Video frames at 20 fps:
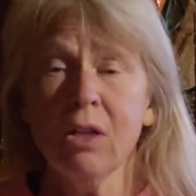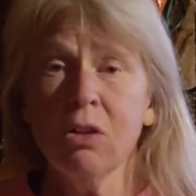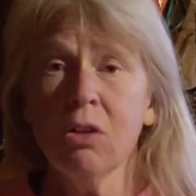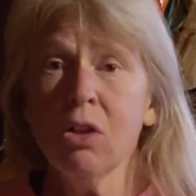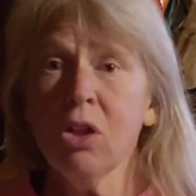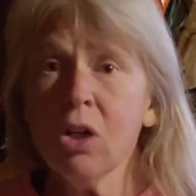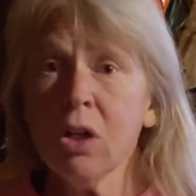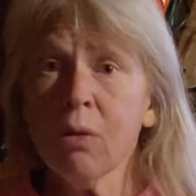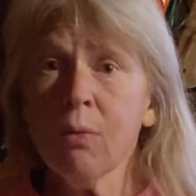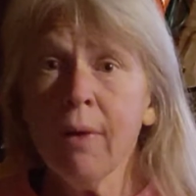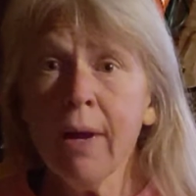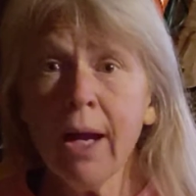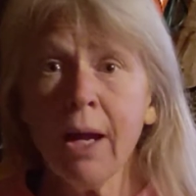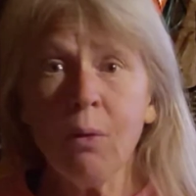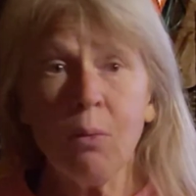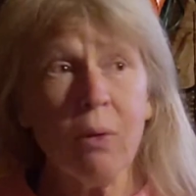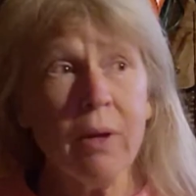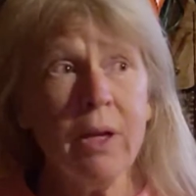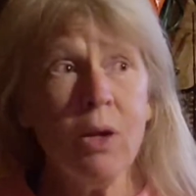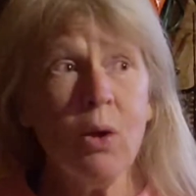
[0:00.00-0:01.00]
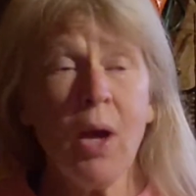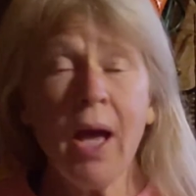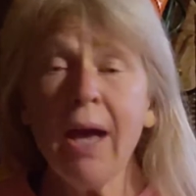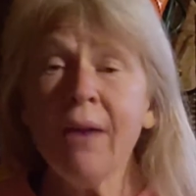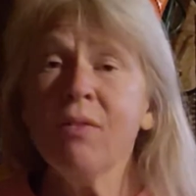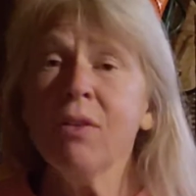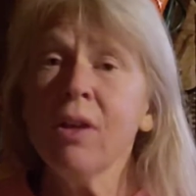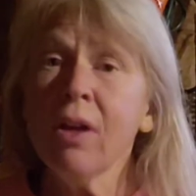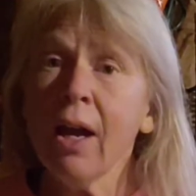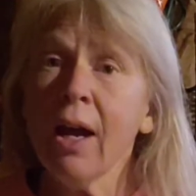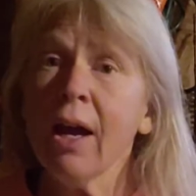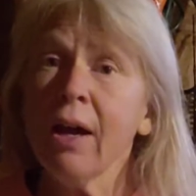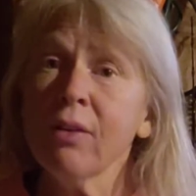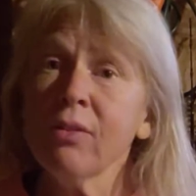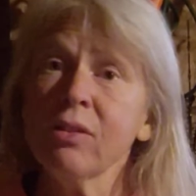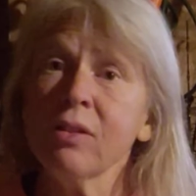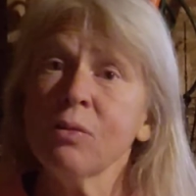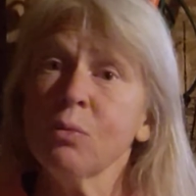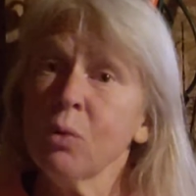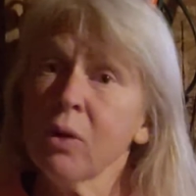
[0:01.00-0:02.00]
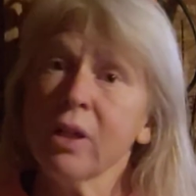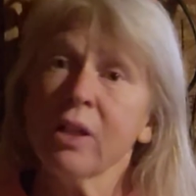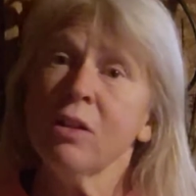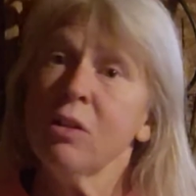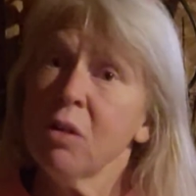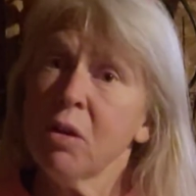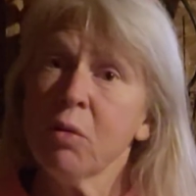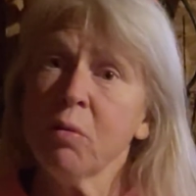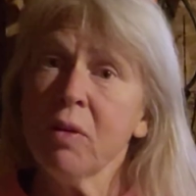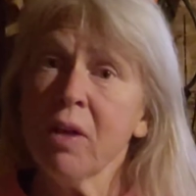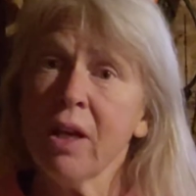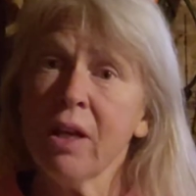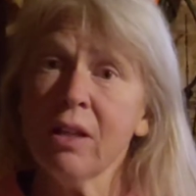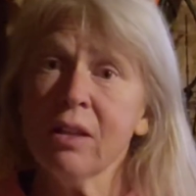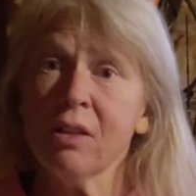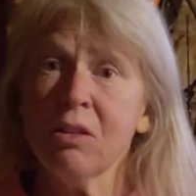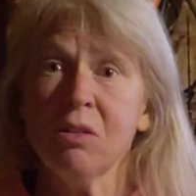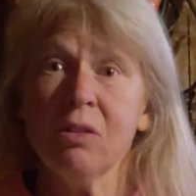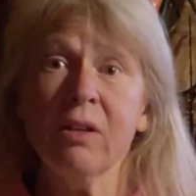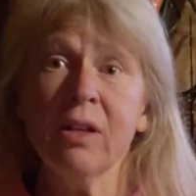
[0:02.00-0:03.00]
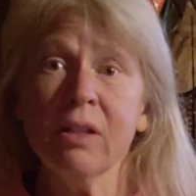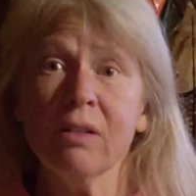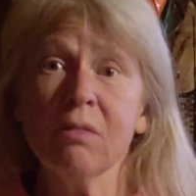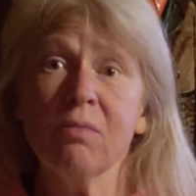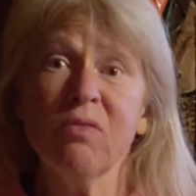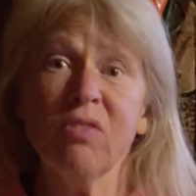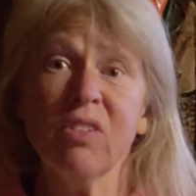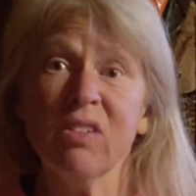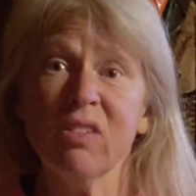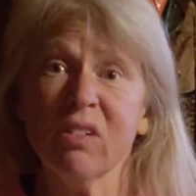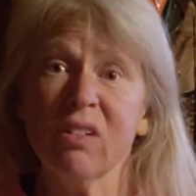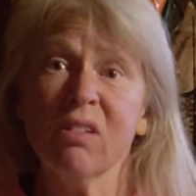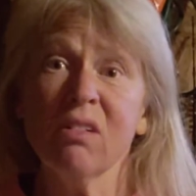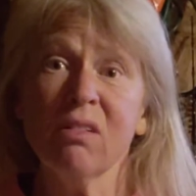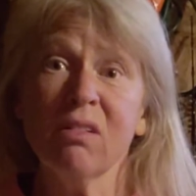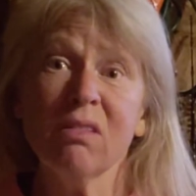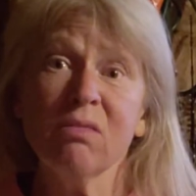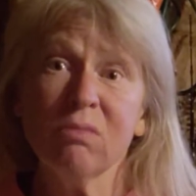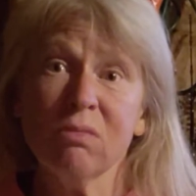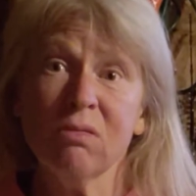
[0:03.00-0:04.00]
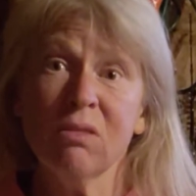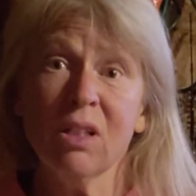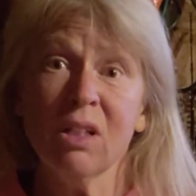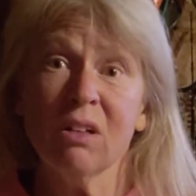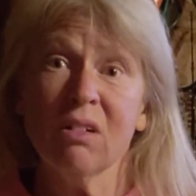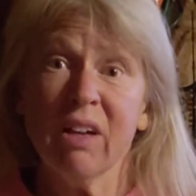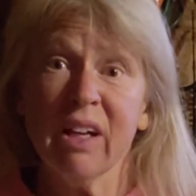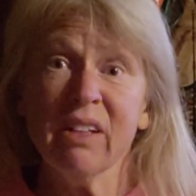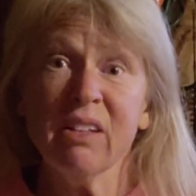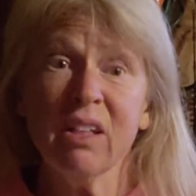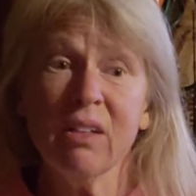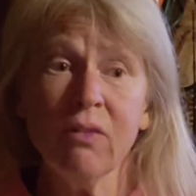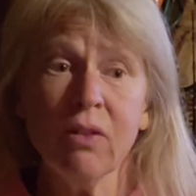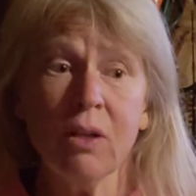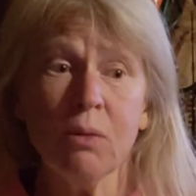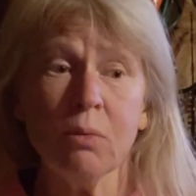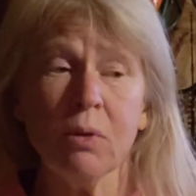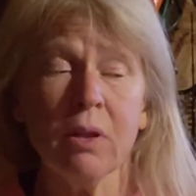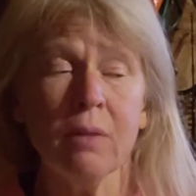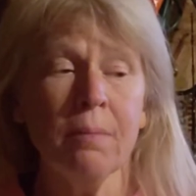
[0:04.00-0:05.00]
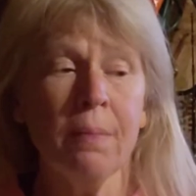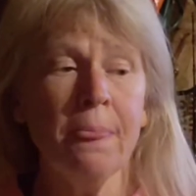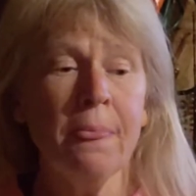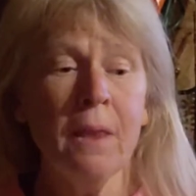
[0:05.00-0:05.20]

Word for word: Look around. What do you have at your house and what can you create that you can get some physical you know activity with?